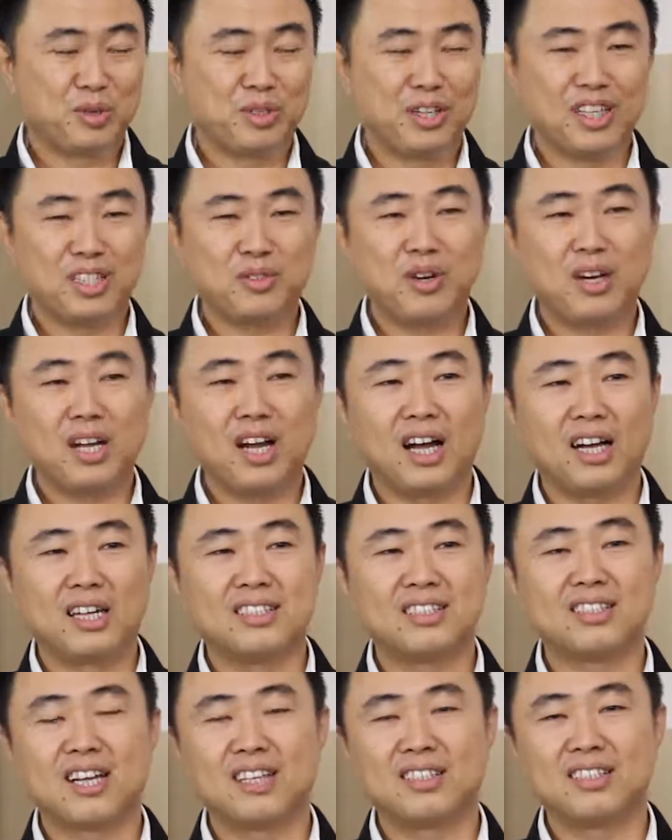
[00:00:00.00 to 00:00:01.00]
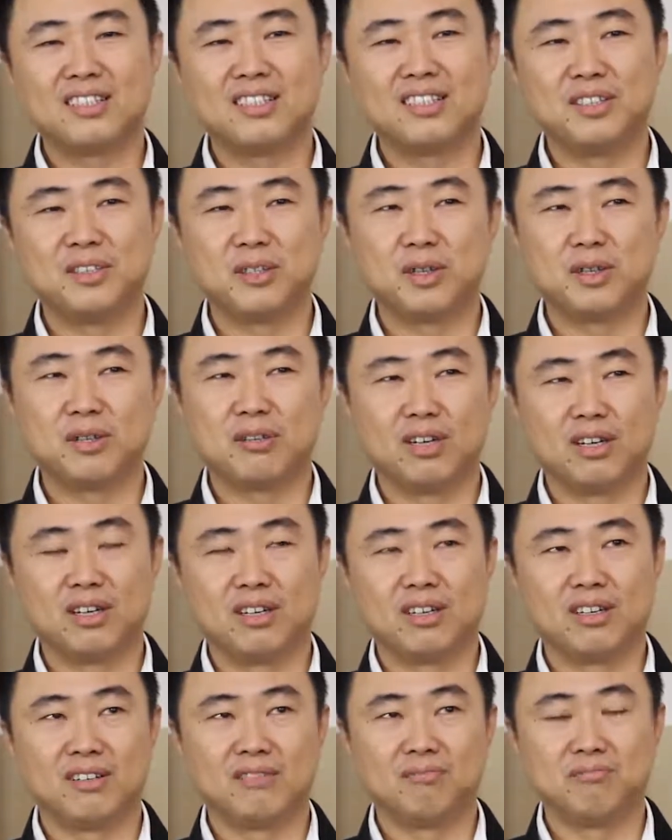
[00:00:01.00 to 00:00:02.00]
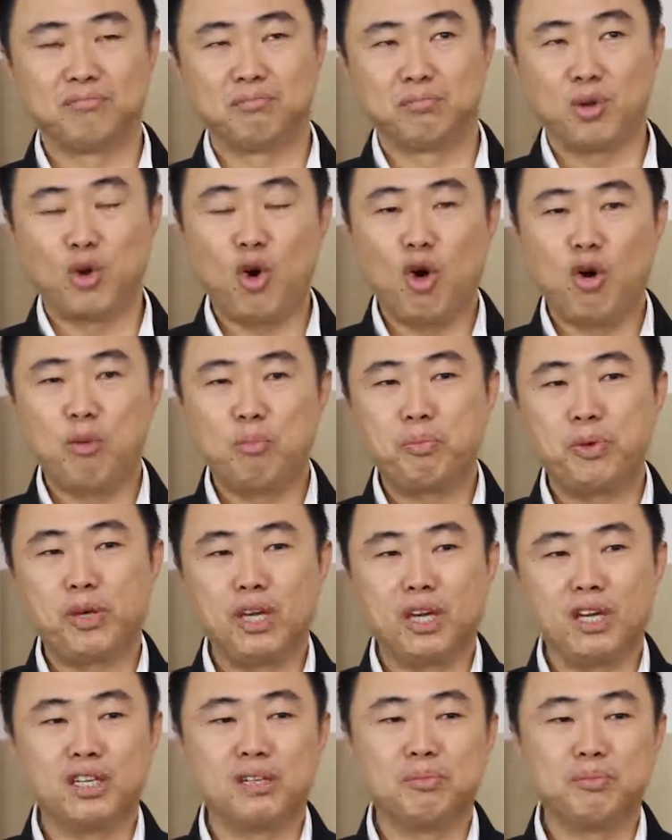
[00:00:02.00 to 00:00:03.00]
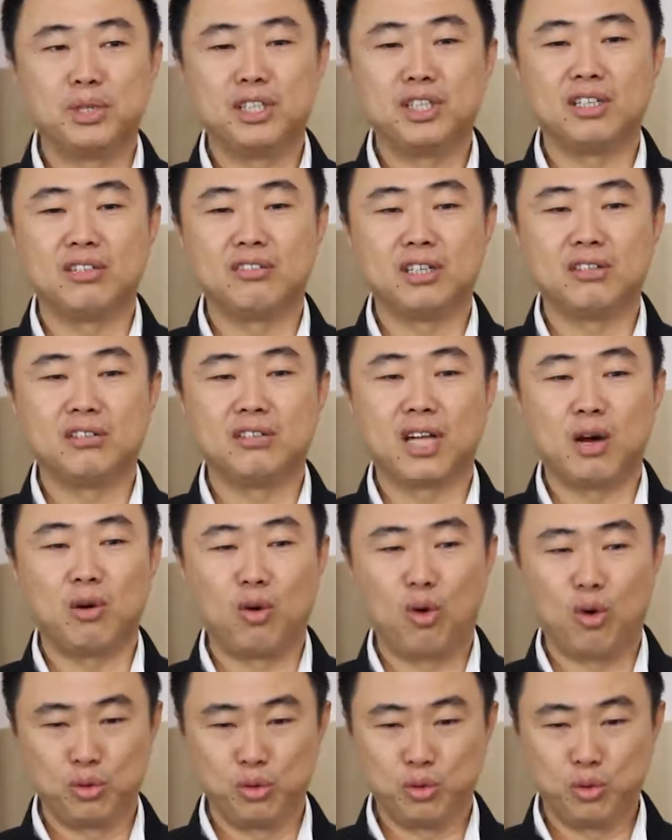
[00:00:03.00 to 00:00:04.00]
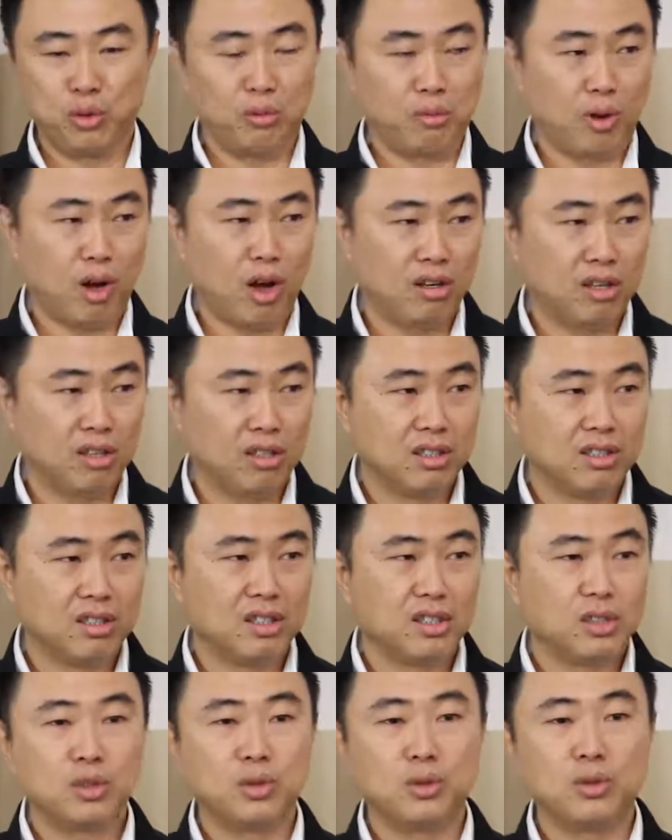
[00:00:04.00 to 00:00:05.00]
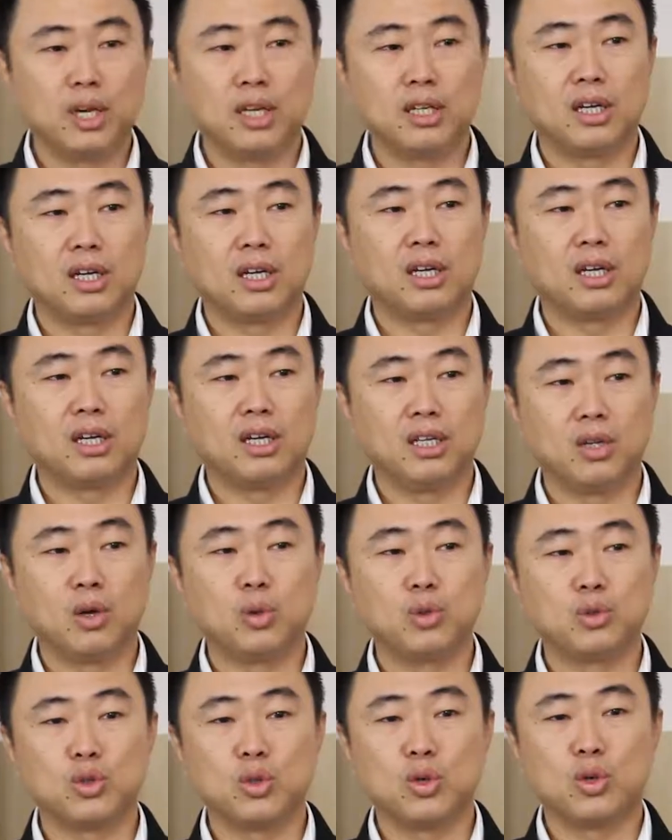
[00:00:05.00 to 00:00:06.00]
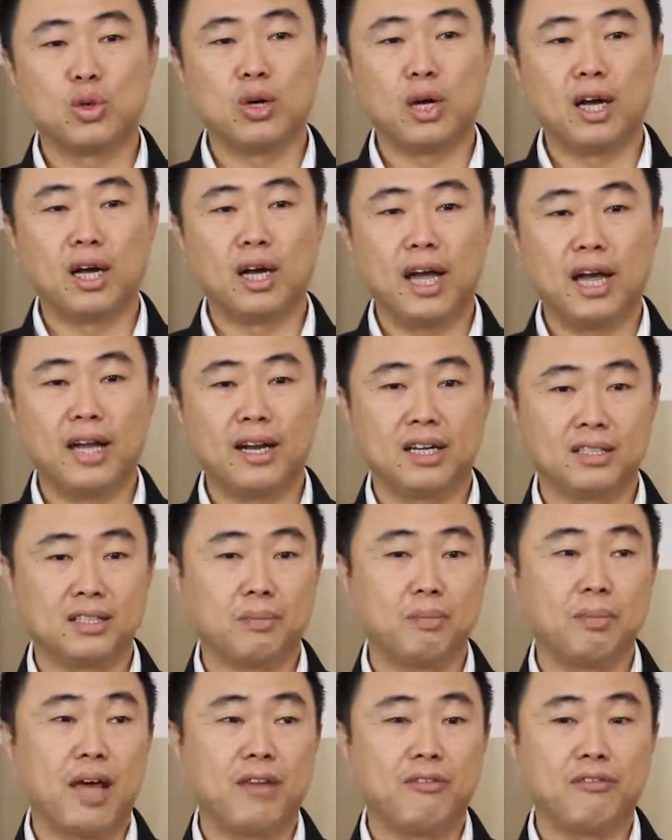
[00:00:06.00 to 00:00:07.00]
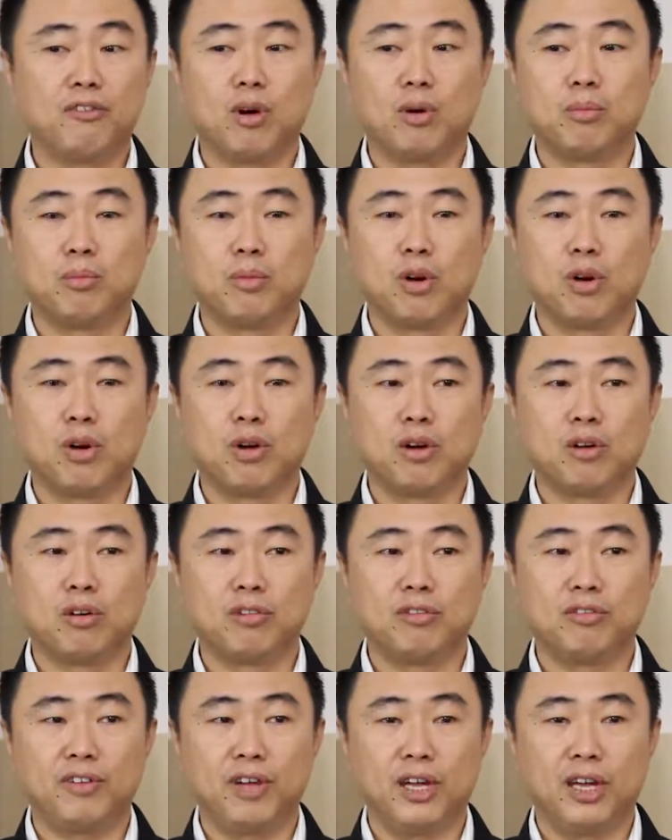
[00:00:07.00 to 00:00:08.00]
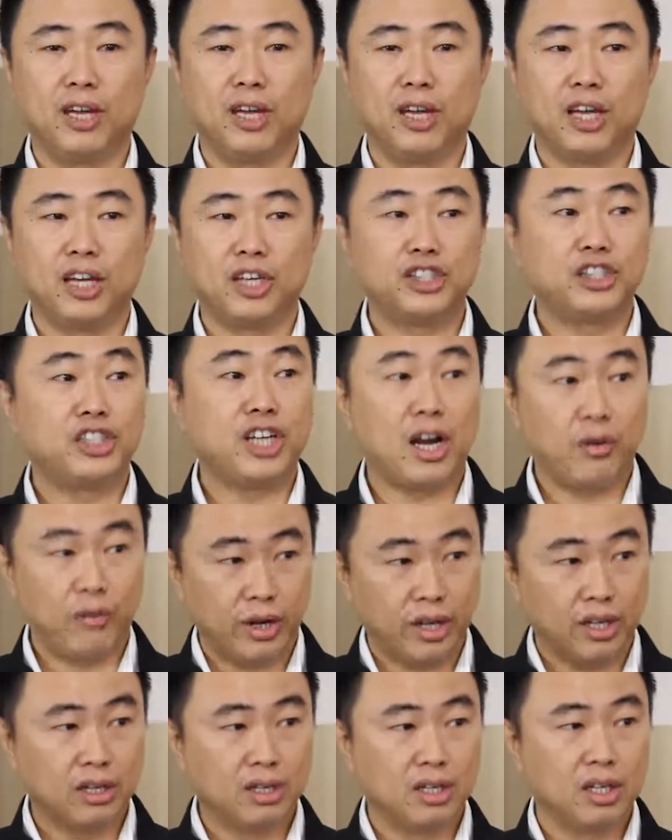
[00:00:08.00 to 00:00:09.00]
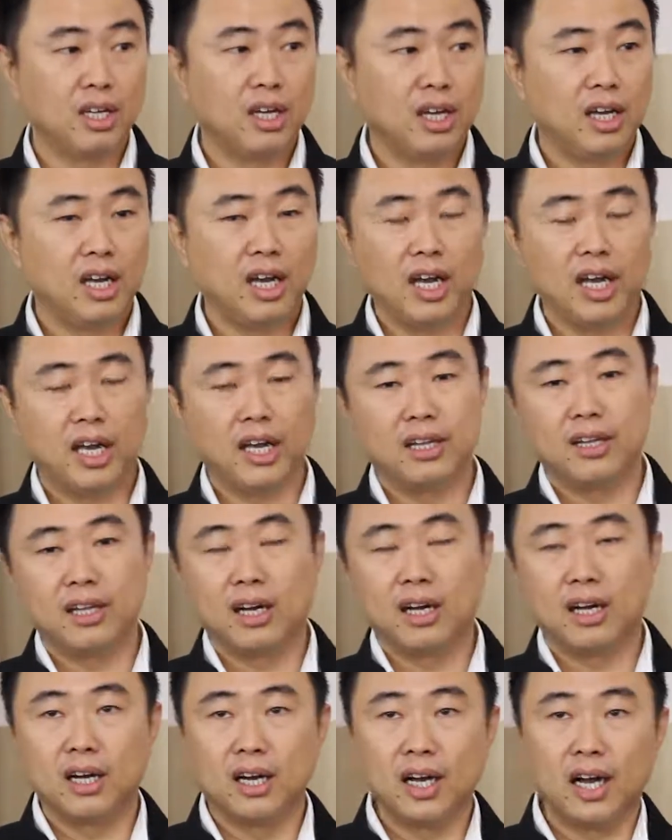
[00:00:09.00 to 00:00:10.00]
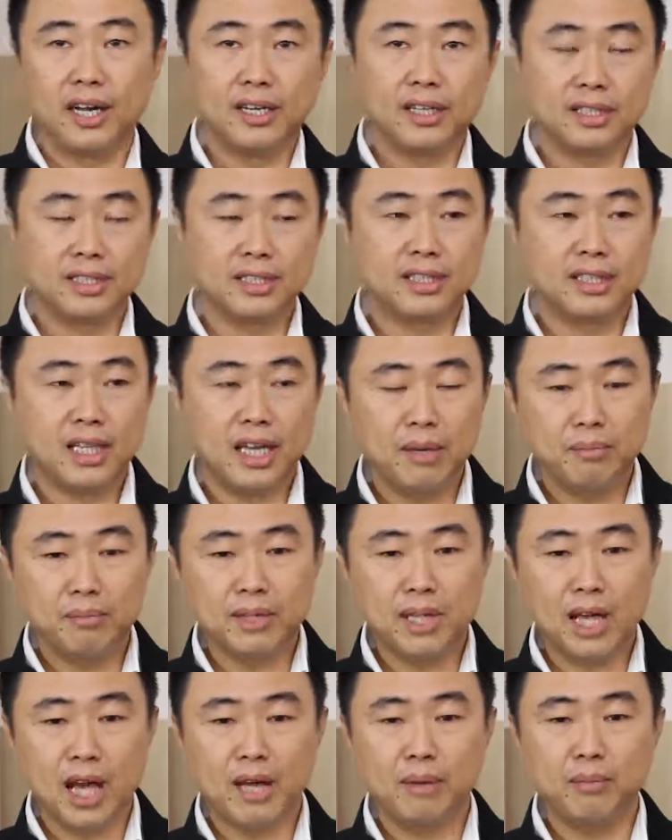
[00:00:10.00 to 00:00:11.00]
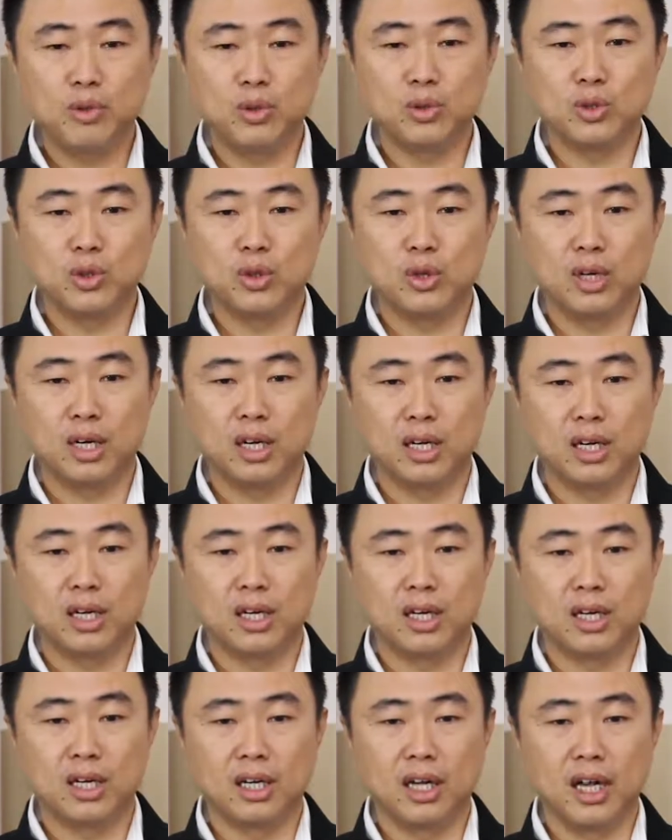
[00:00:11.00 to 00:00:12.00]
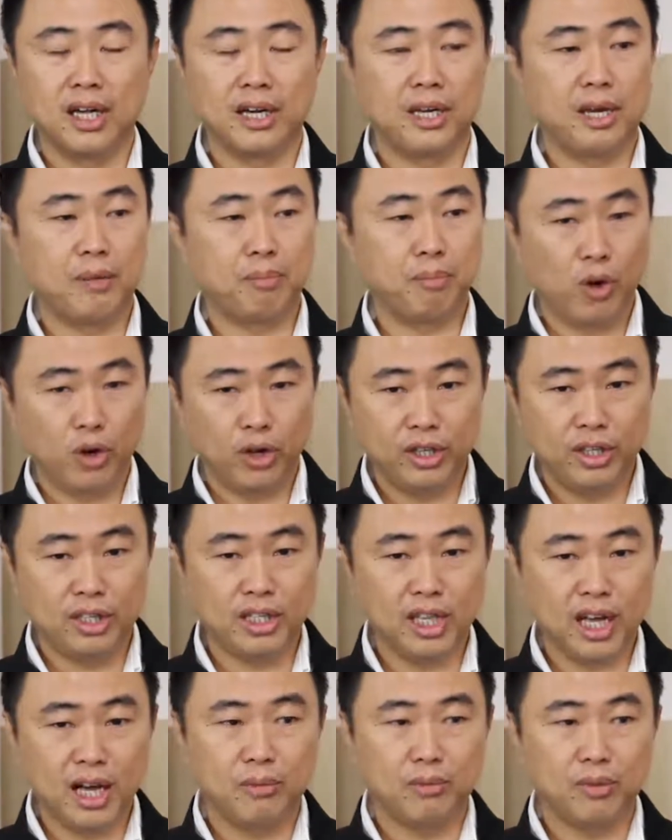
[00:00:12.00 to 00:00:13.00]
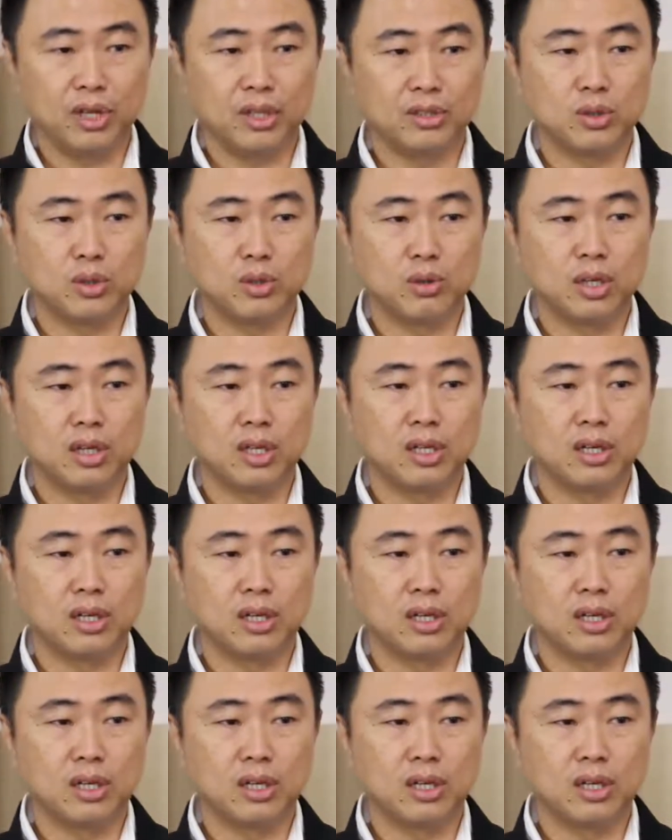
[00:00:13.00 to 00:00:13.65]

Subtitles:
So that's why I started, you know, copying the material down onto a blog, so that it also act as a platform of a sharing. And at the same time also, at that point in time, right, so